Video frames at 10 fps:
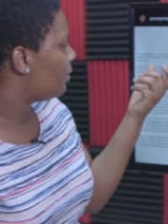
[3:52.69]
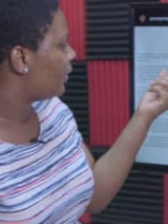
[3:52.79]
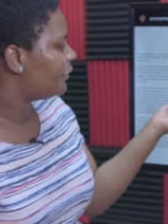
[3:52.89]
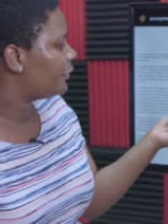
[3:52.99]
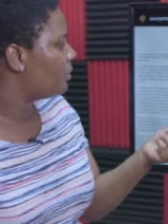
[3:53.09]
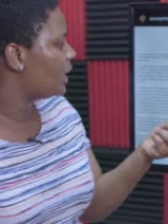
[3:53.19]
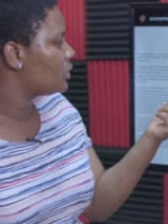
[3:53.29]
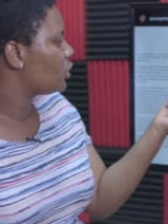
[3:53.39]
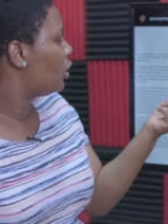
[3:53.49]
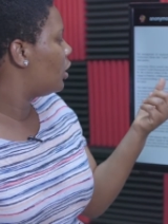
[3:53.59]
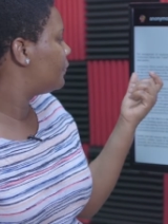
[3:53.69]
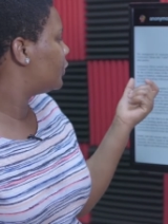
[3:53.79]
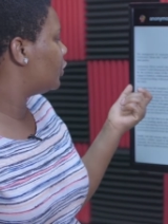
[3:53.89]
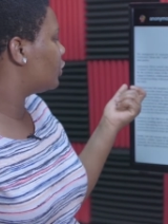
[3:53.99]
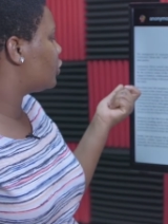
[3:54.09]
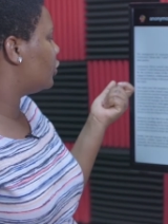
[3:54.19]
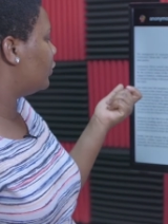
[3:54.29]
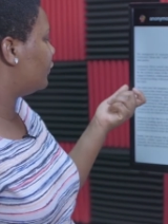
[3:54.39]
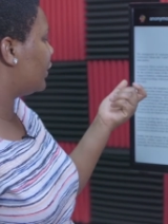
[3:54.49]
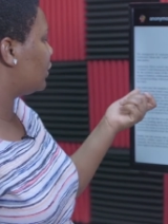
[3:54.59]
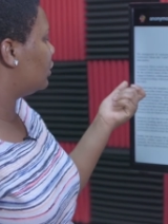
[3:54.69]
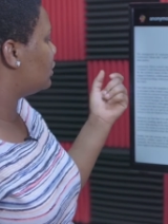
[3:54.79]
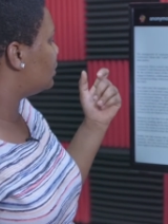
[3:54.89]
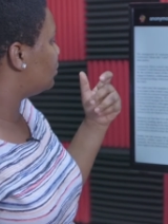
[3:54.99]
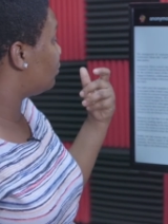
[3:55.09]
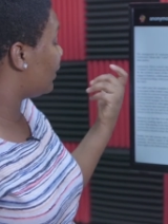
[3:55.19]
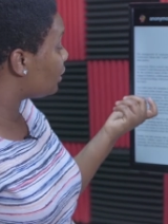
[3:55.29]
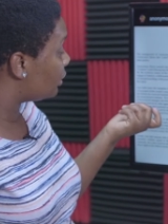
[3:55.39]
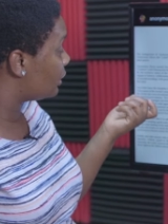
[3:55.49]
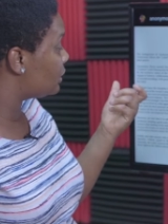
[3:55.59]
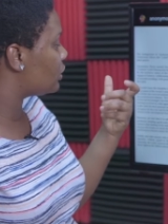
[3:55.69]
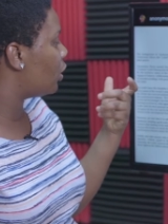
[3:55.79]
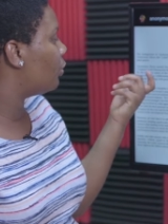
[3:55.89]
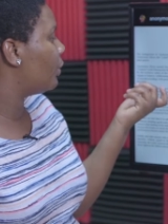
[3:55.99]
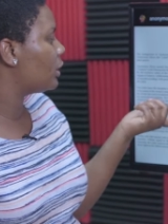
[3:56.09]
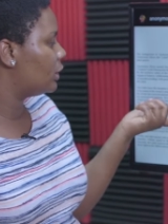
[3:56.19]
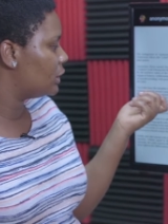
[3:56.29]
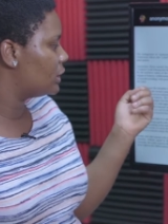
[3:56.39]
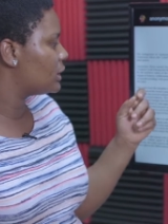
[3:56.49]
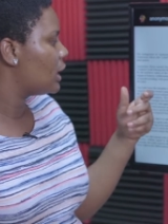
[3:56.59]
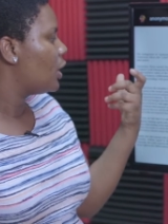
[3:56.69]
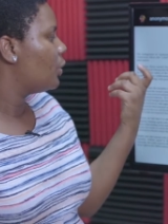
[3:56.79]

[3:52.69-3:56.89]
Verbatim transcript: performance, or production of record records or recordings